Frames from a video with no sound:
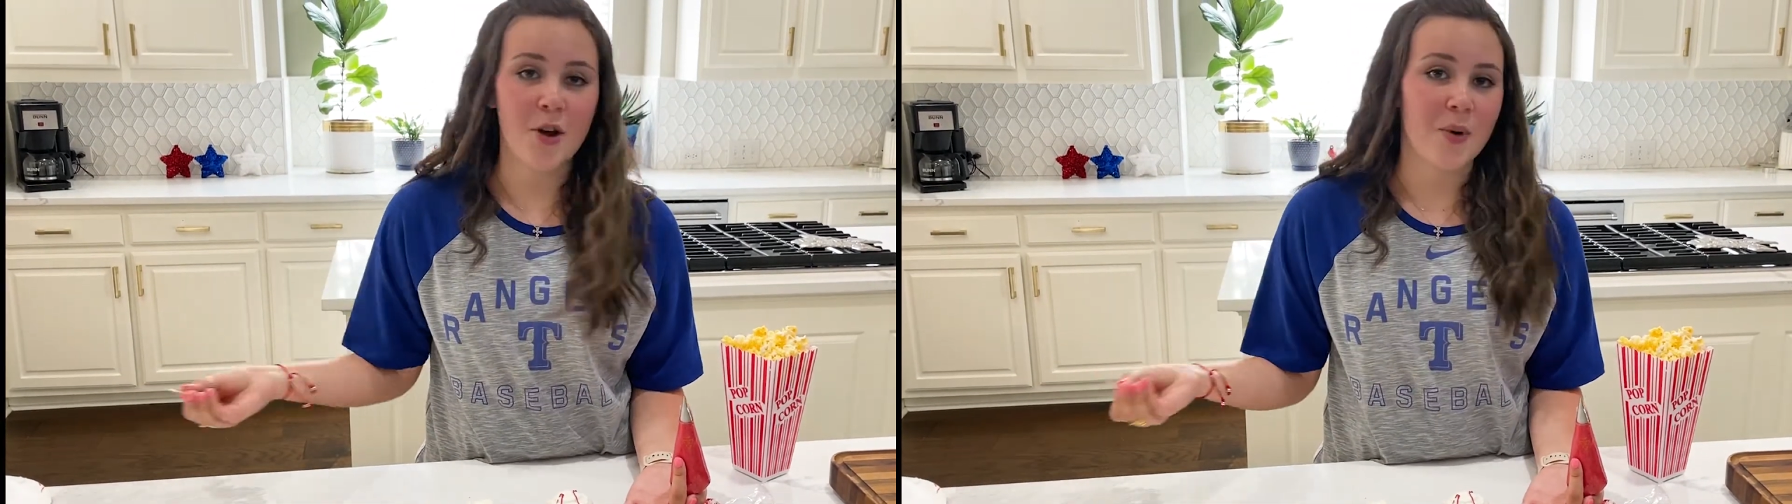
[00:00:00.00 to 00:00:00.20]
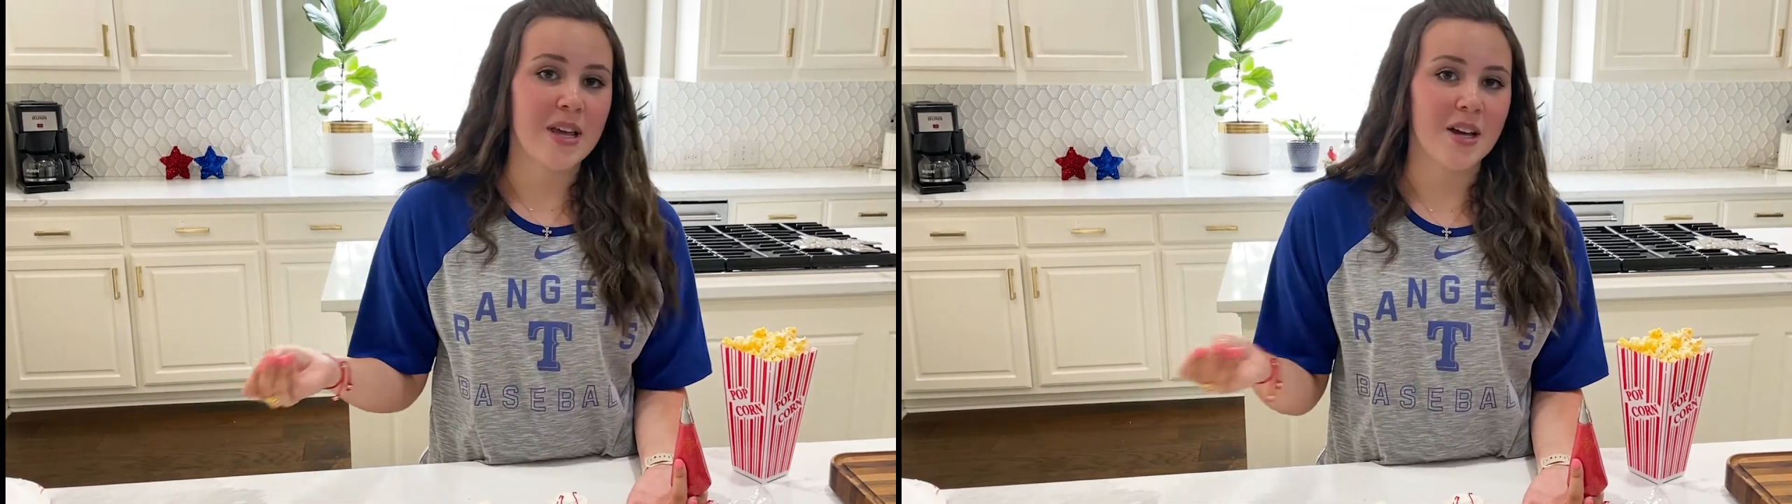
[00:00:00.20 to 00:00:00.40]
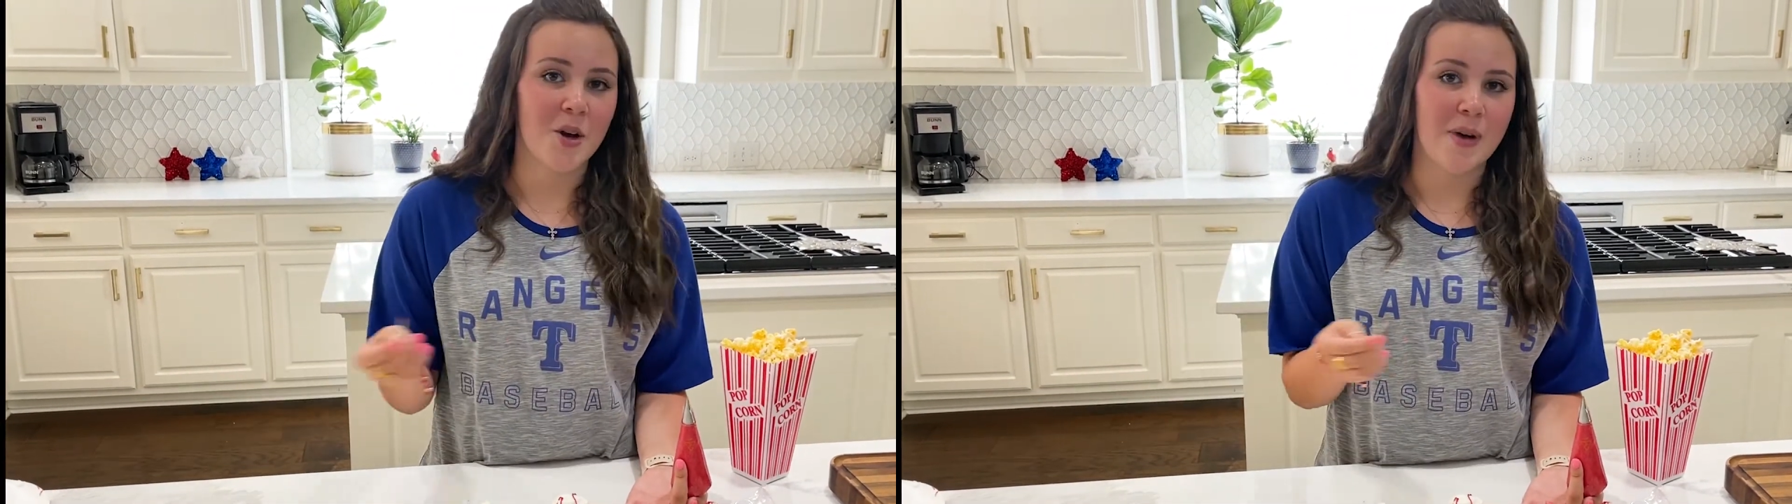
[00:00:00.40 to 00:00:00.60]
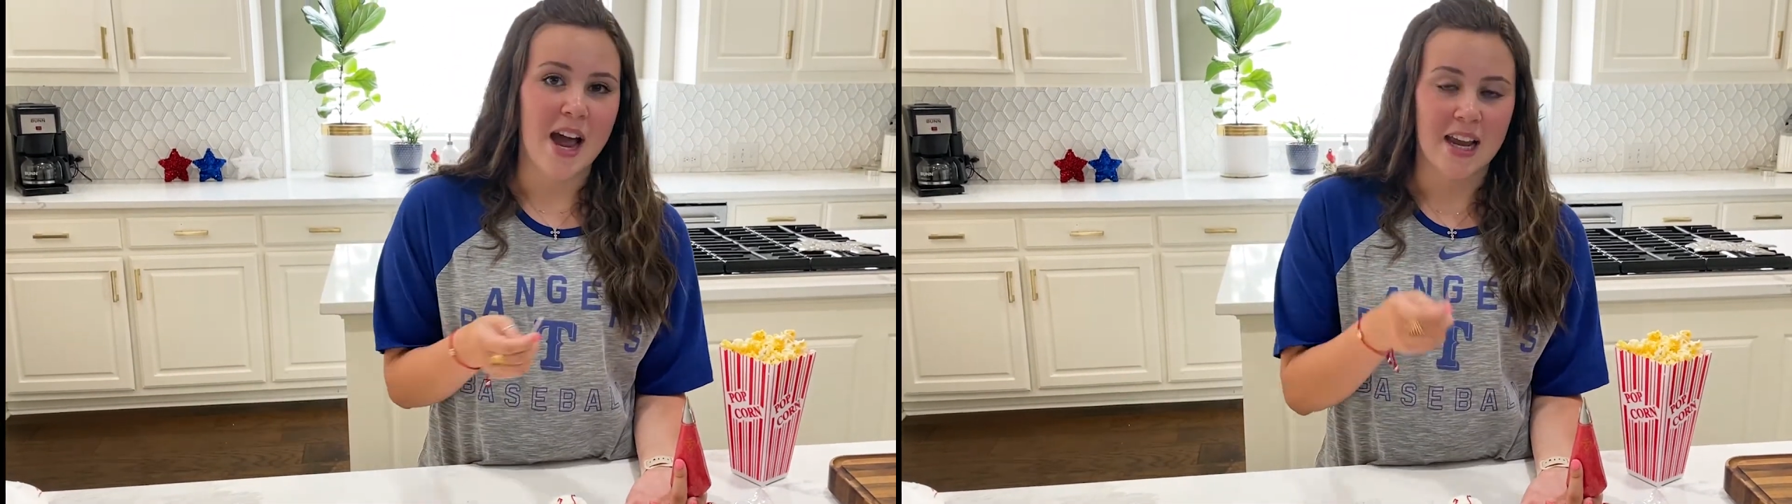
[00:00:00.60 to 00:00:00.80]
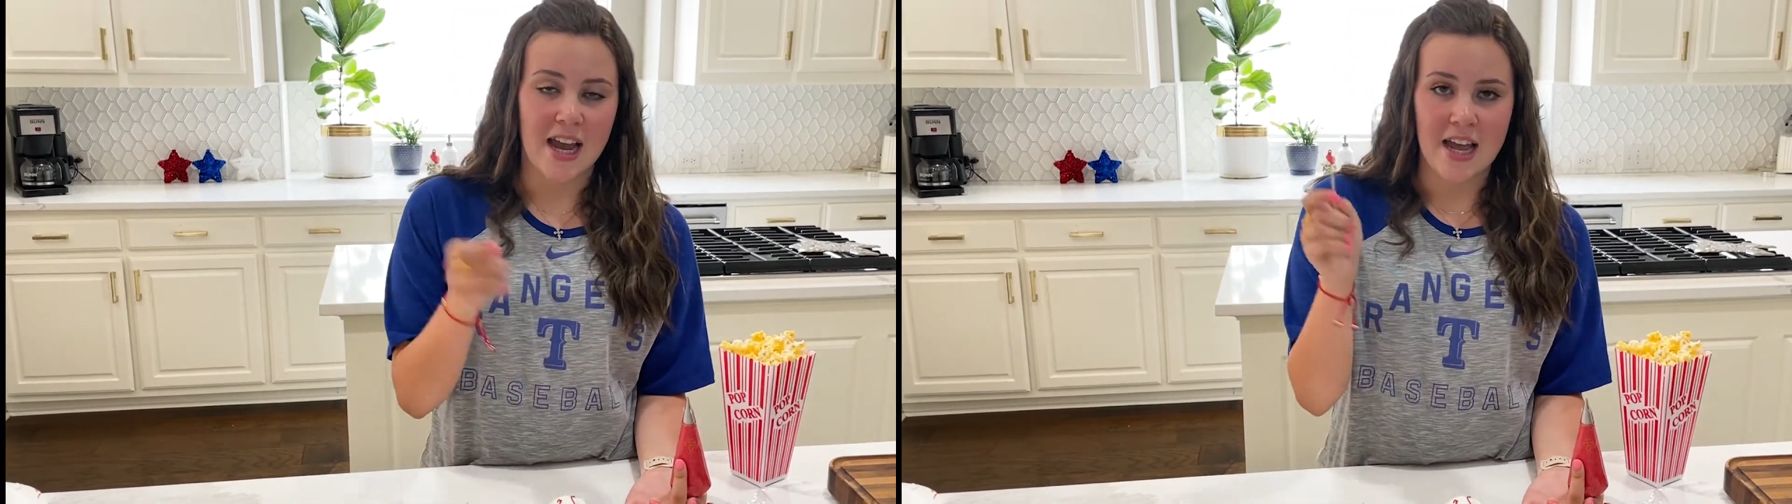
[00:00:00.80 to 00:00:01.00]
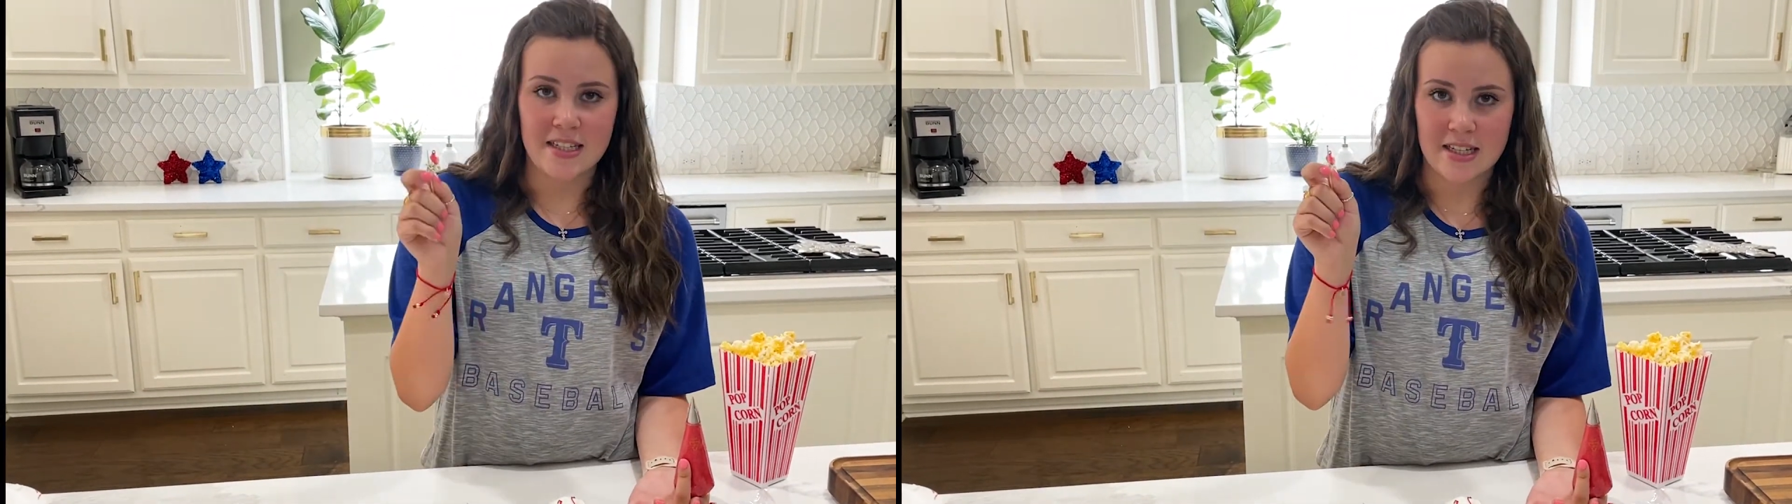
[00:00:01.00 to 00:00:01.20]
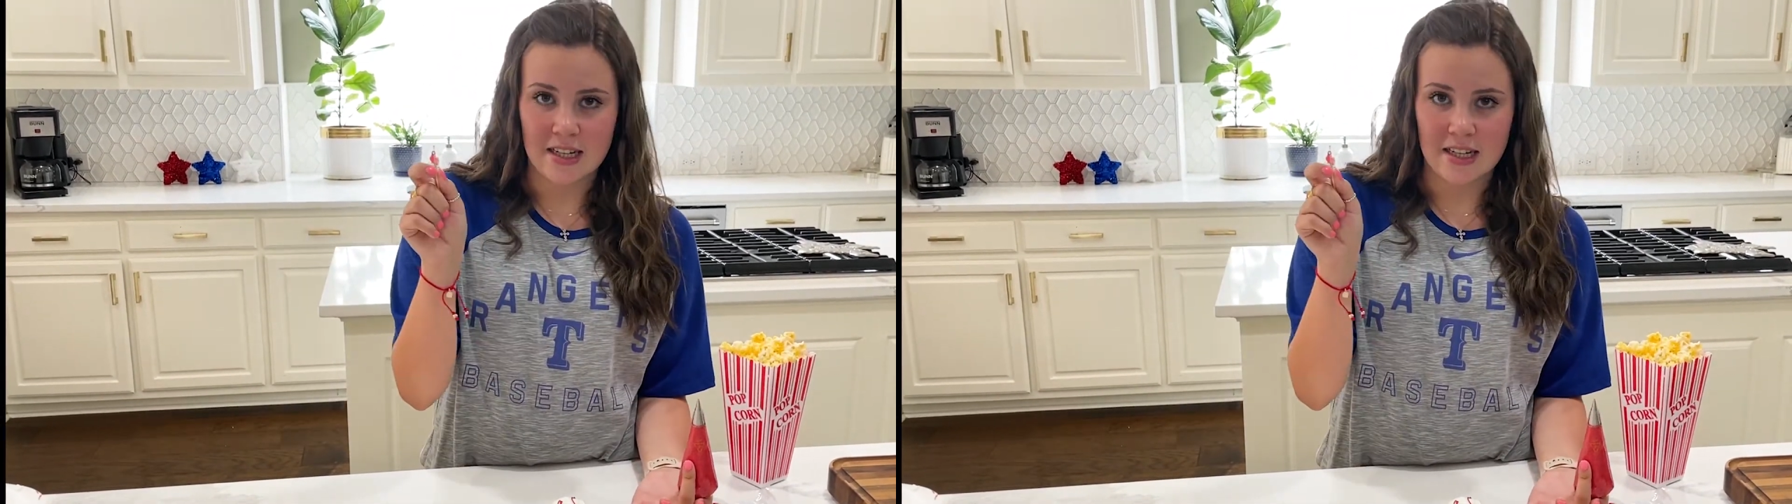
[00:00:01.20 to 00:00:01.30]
we can go back and